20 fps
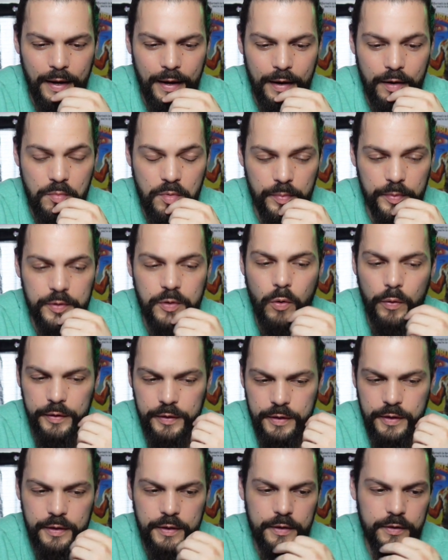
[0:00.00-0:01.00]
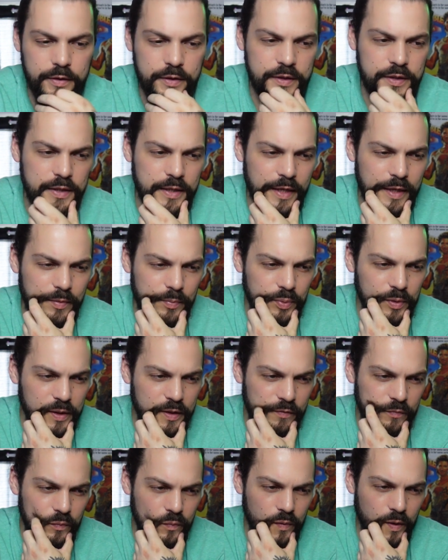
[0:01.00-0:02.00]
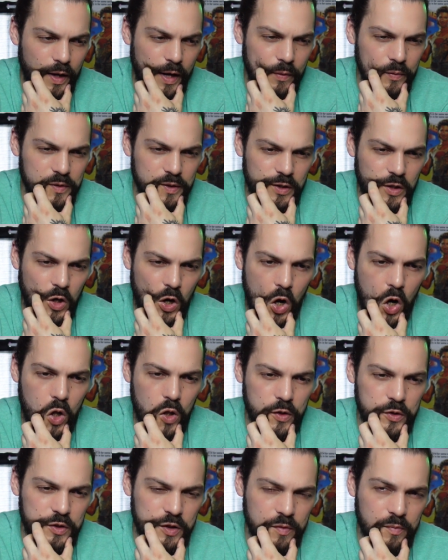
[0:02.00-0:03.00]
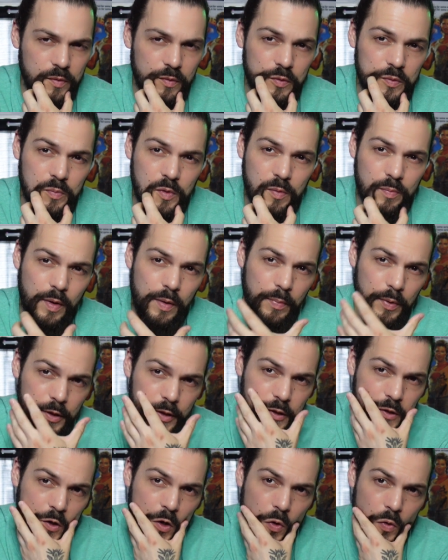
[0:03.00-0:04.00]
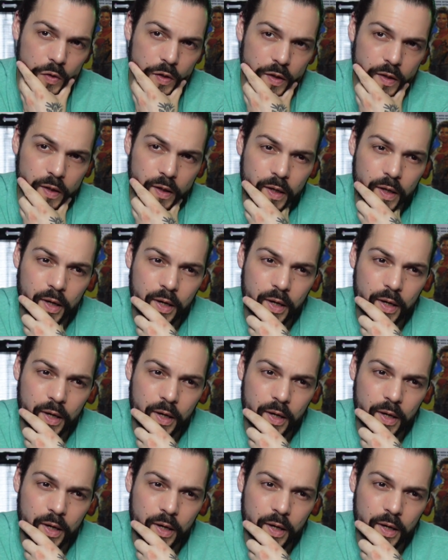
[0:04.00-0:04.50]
I remember going to the theater to see that. I believe I was in college, and it was me and my buddy Cody,